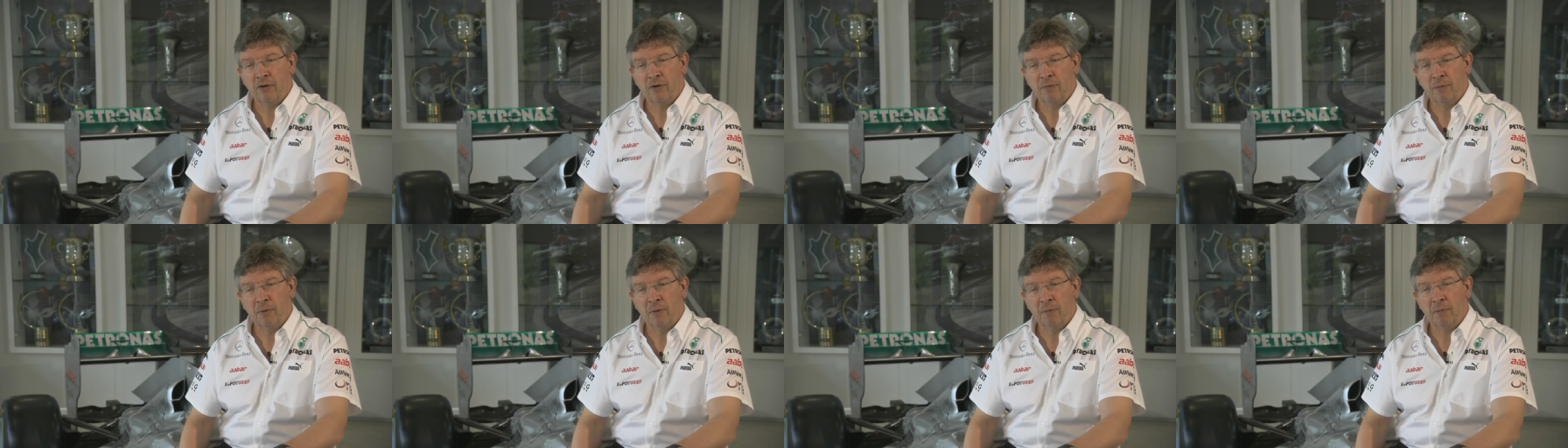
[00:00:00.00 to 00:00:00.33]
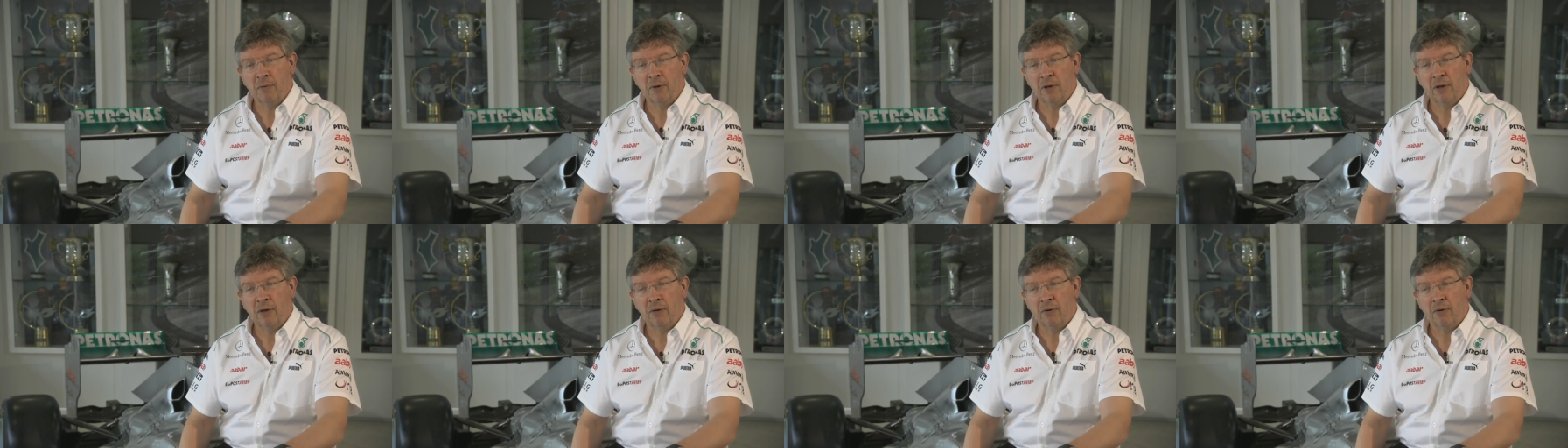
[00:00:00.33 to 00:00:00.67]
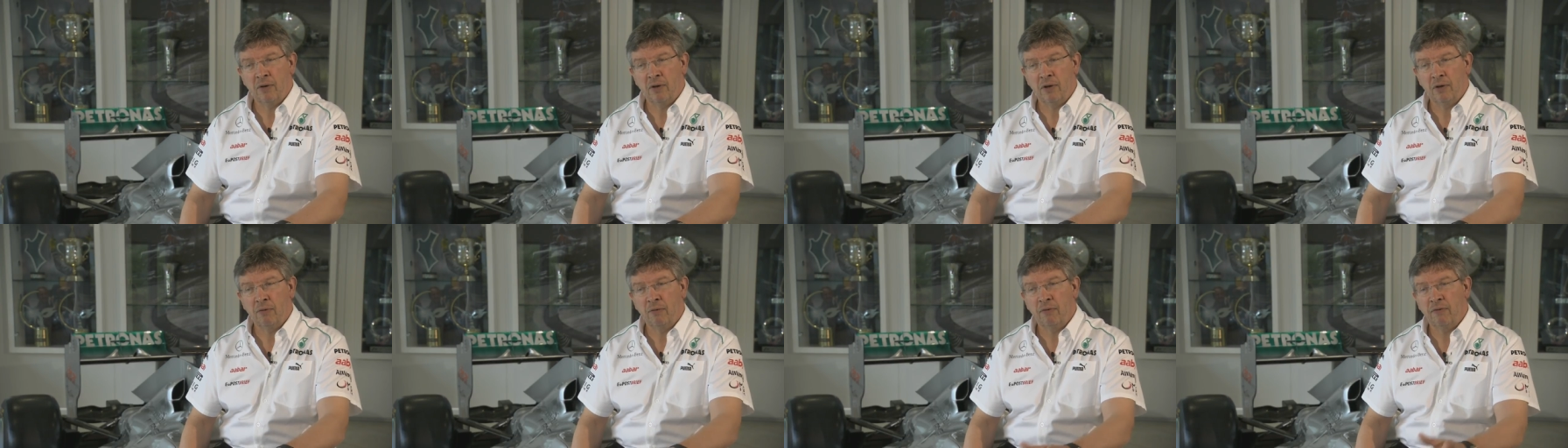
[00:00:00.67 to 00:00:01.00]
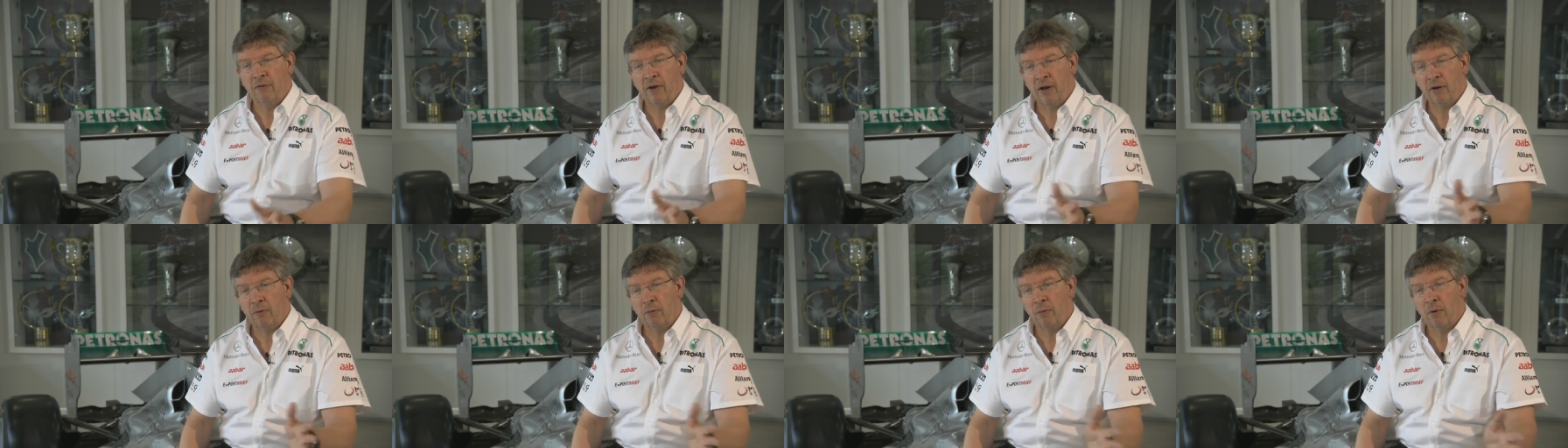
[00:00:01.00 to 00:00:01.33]
it's been peculiar that we've
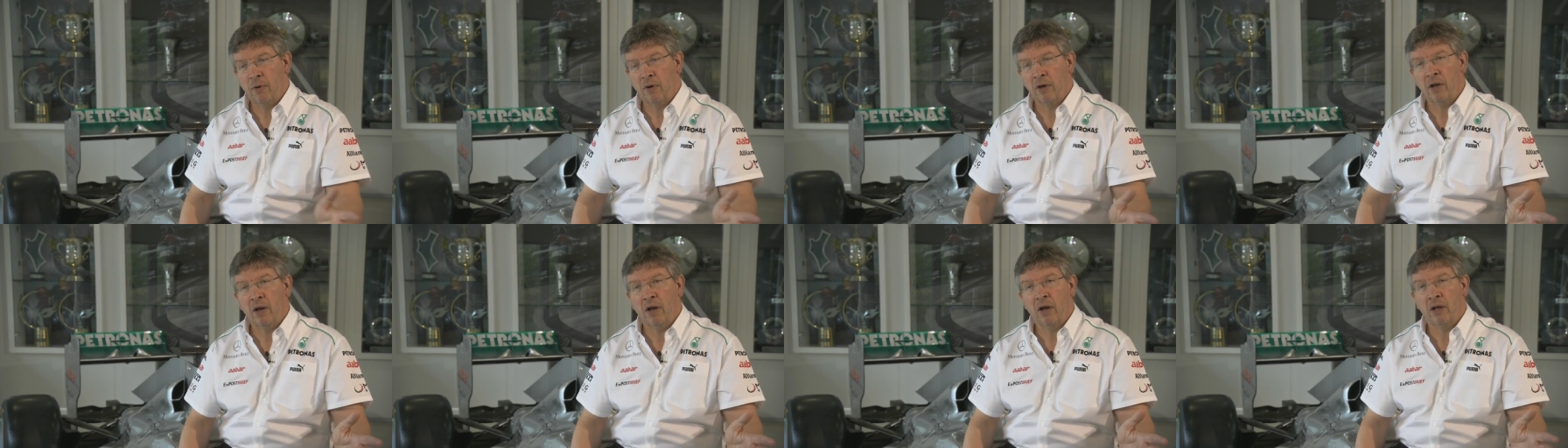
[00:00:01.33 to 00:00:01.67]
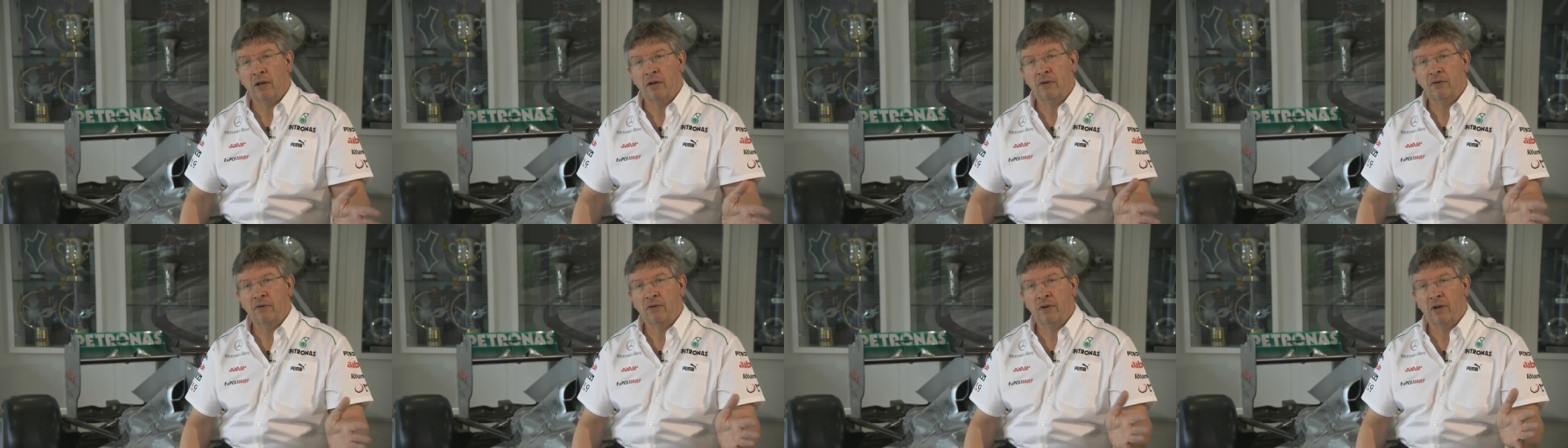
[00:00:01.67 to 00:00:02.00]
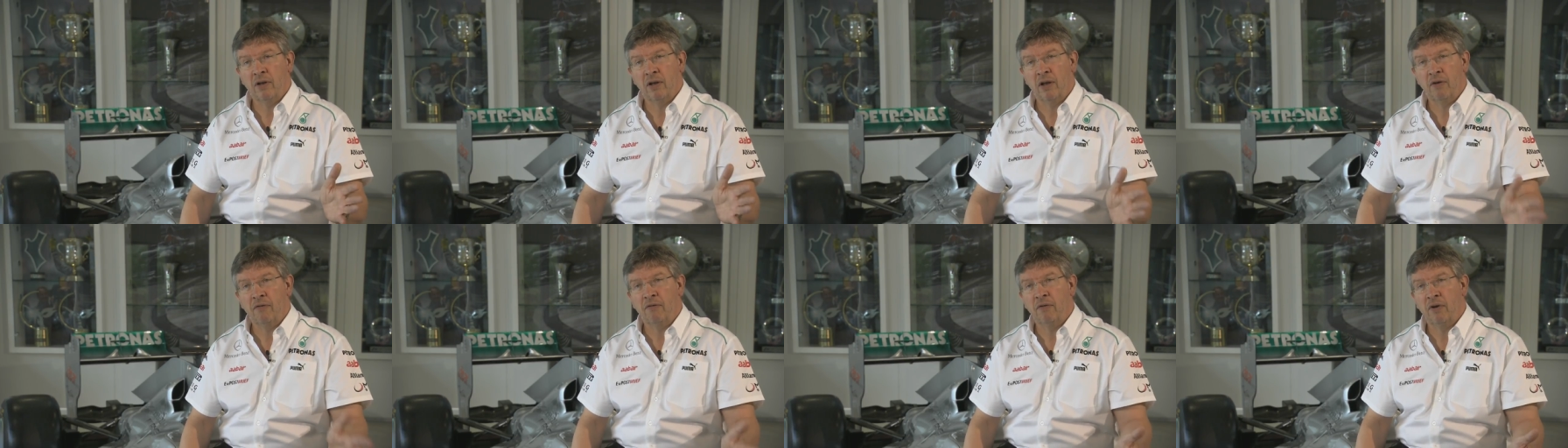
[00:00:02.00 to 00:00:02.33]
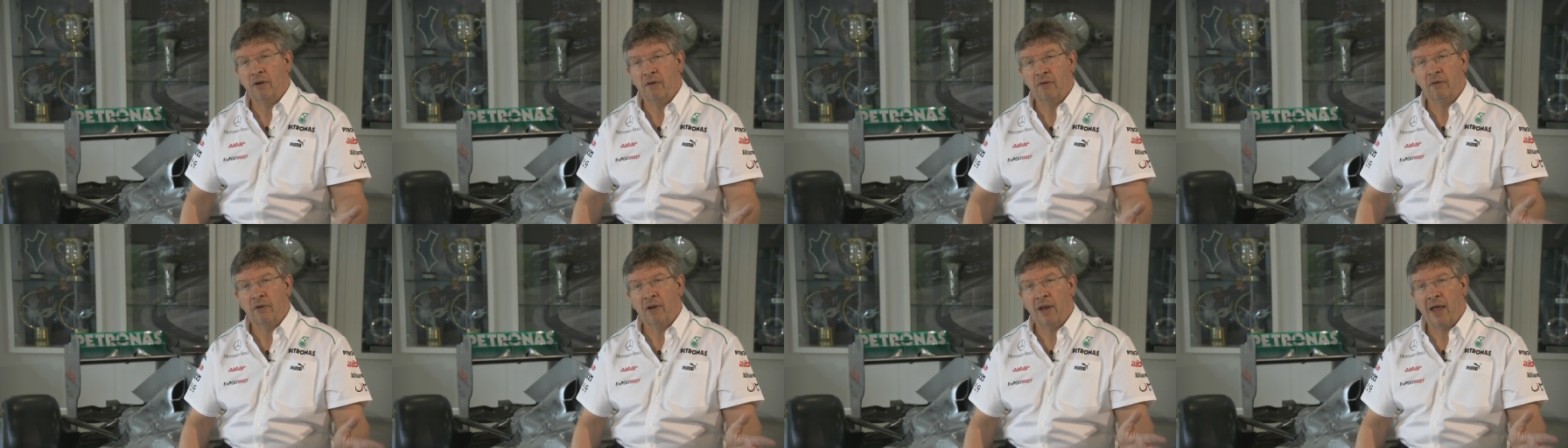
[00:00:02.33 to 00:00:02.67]
had one car that's done
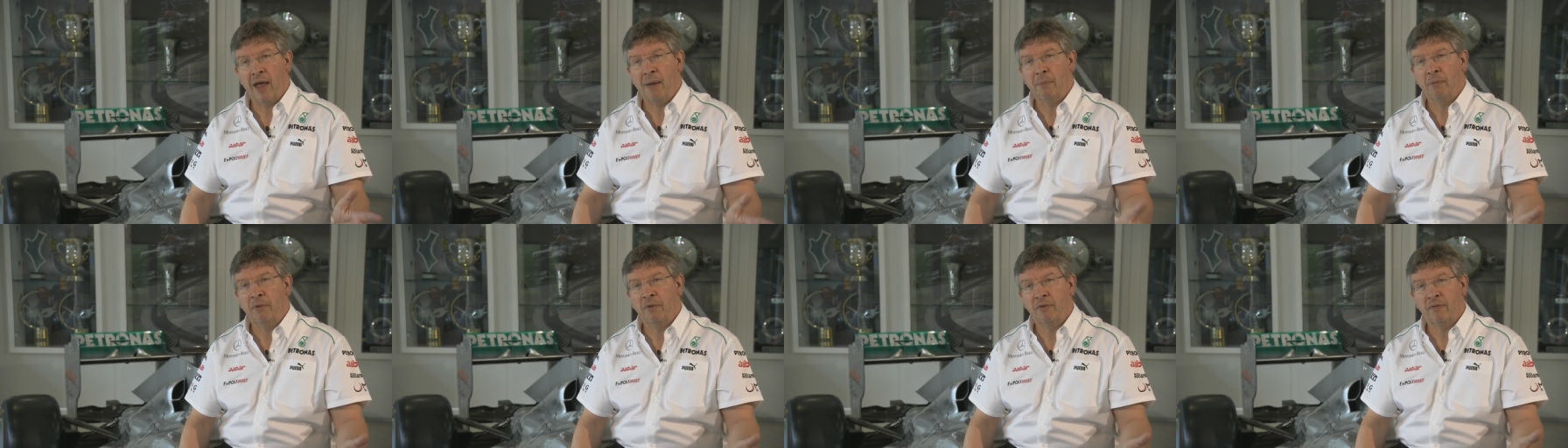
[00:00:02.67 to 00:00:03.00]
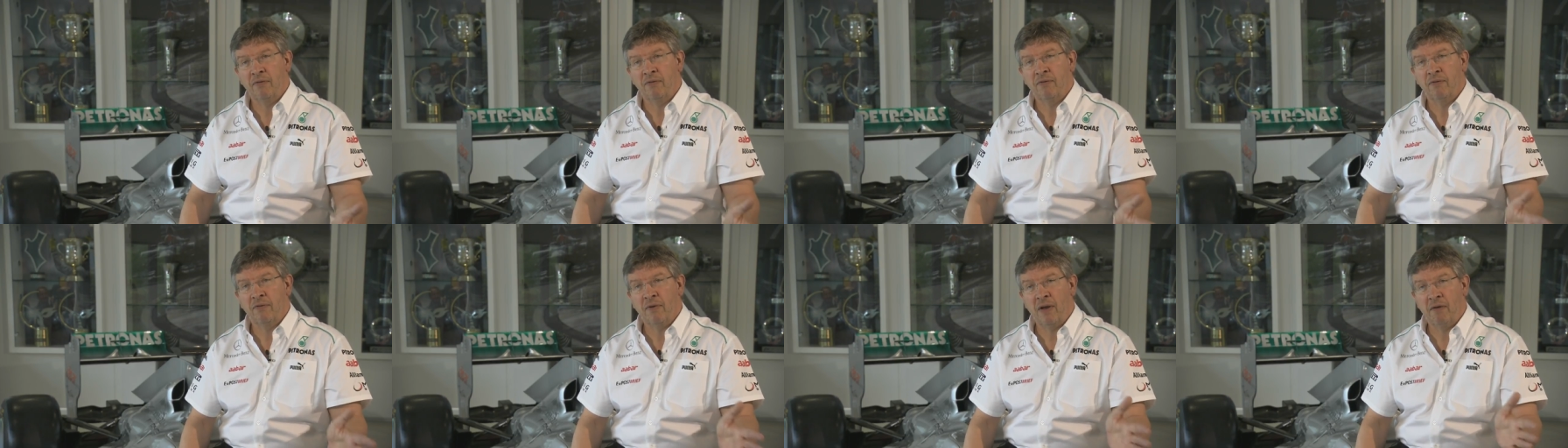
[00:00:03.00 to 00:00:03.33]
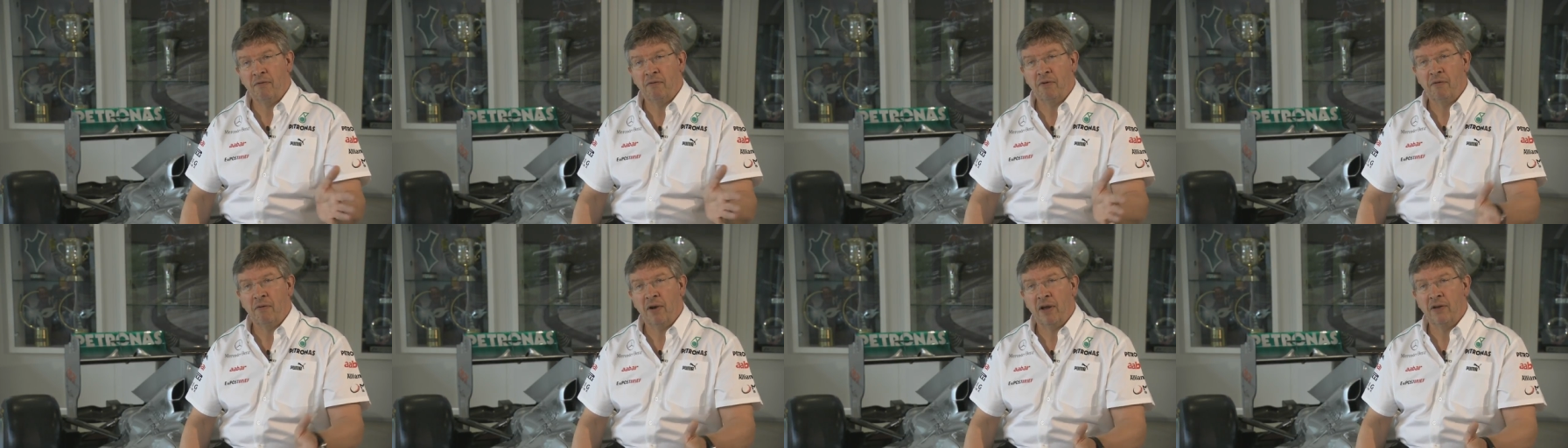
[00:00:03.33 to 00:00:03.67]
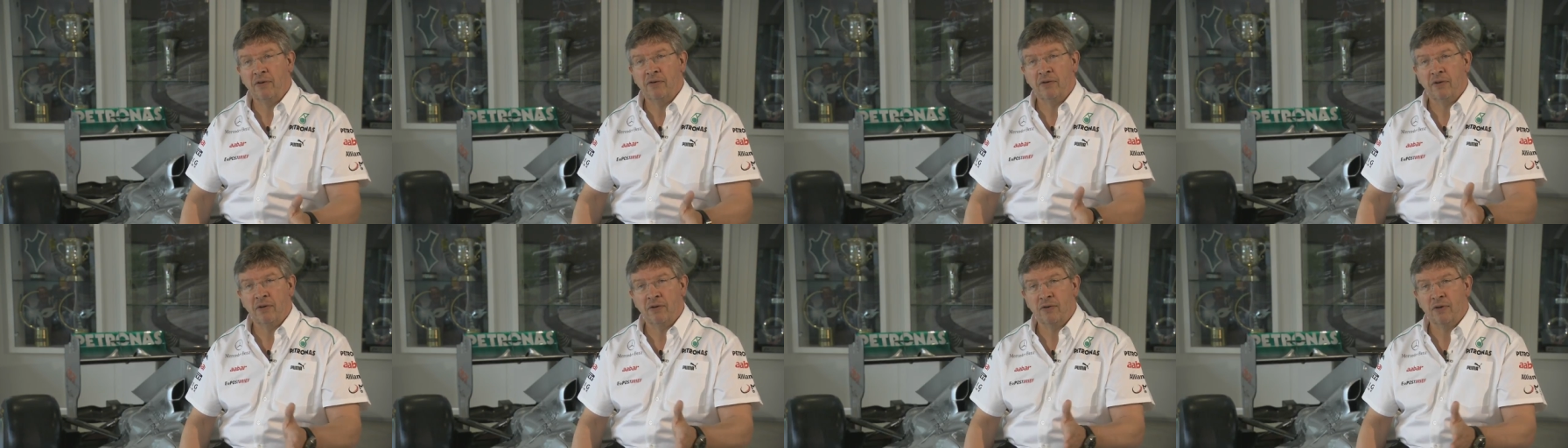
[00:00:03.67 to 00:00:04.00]
every lap of every
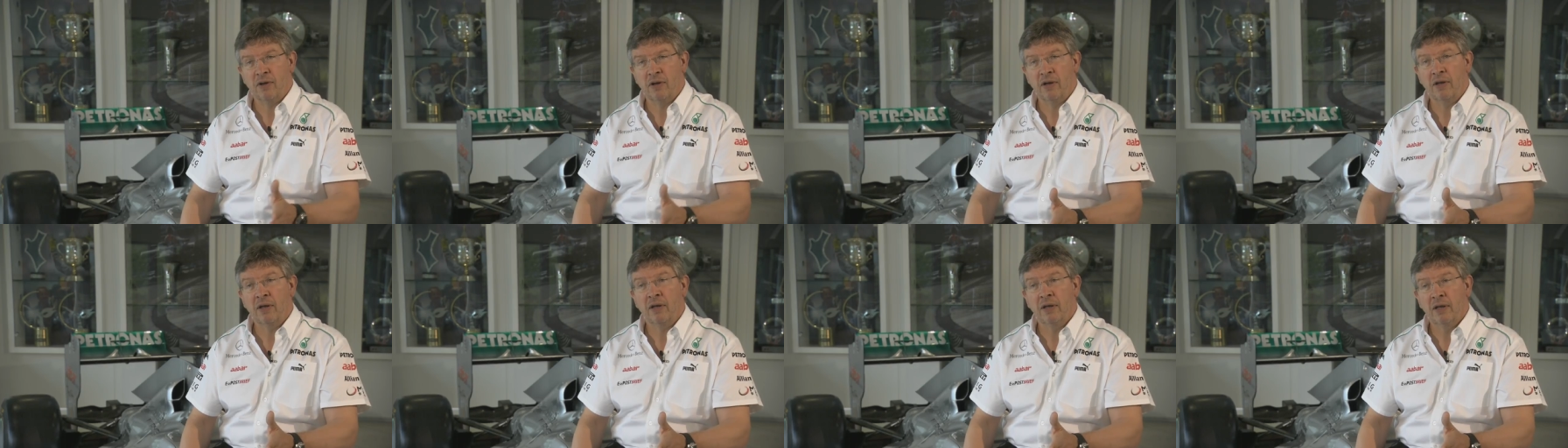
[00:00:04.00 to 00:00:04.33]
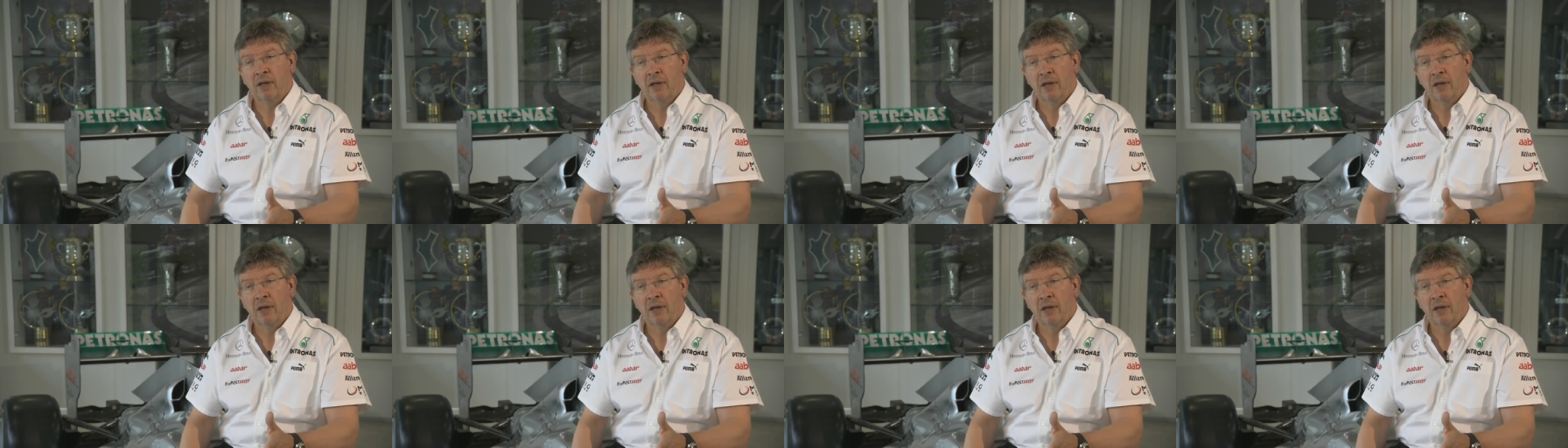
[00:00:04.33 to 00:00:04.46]
race this year.